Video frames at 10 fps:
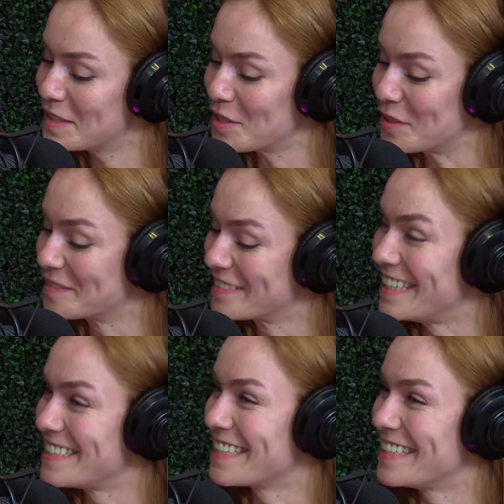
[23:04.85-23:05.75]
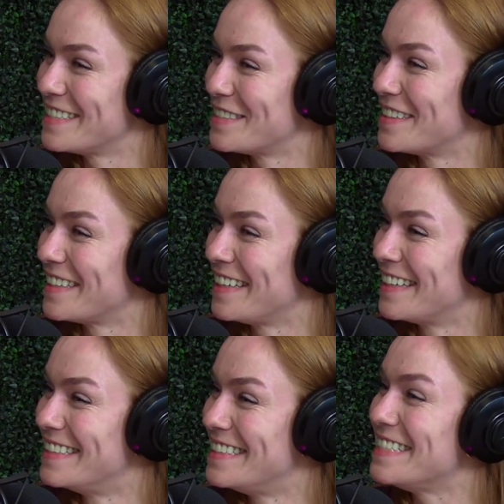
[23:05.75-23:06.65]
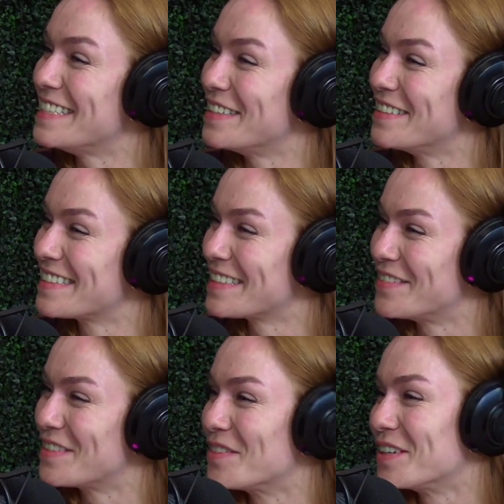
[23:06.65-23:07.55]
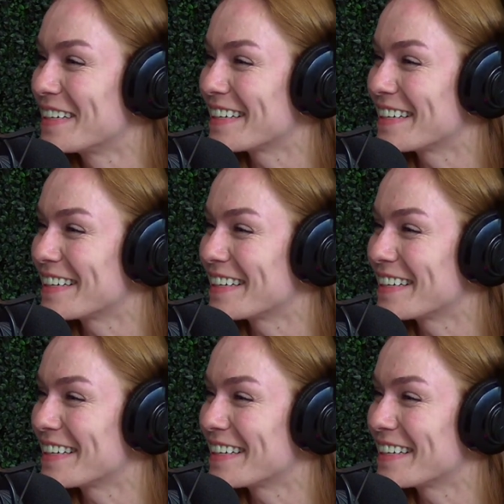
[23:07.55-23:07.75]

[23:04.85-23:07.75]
So let's get into the details of the book.